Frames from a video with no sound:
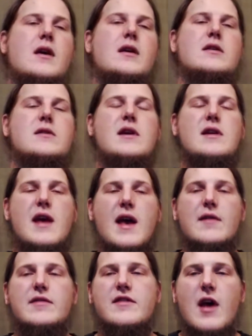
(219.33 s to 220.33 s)
You need to
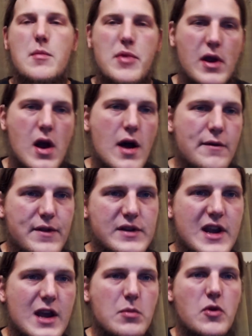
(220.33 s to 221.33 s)
have something off the
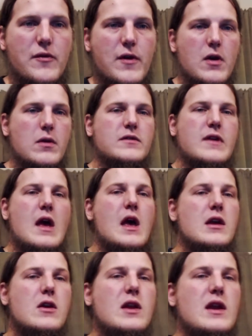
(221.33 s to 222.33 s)
table, folks.
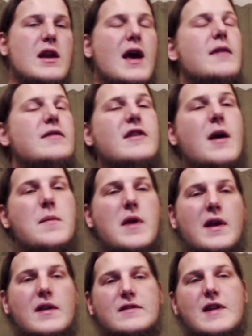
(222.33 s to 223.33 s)
You need to have something
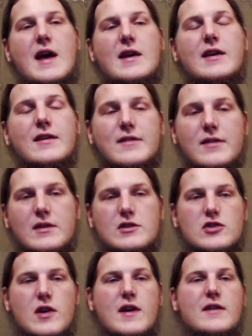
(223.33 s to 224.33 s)
that's not easily
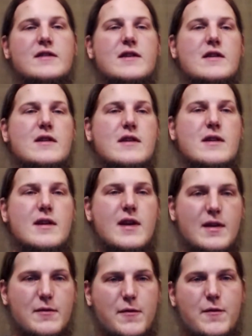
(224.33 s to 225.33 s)
traced
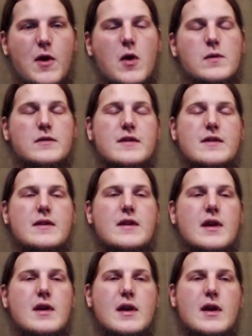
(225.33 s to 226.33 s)
and frozen.
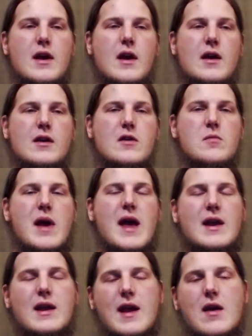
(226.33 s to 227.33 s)
Your
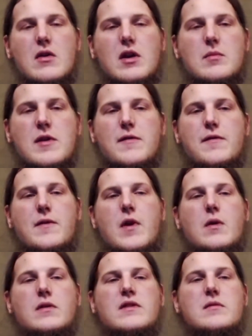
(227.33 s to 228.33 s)
bank account could be
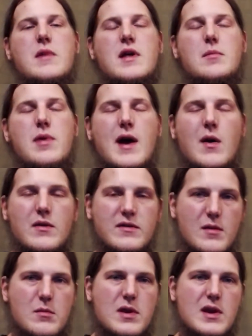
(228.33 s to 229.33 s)
frozen by the powers
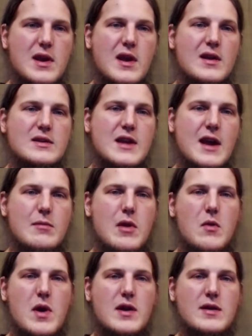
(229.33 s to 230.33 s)
that be anytime they
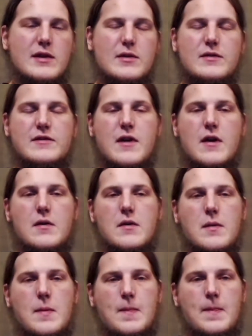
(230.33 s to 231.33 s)
want to do so.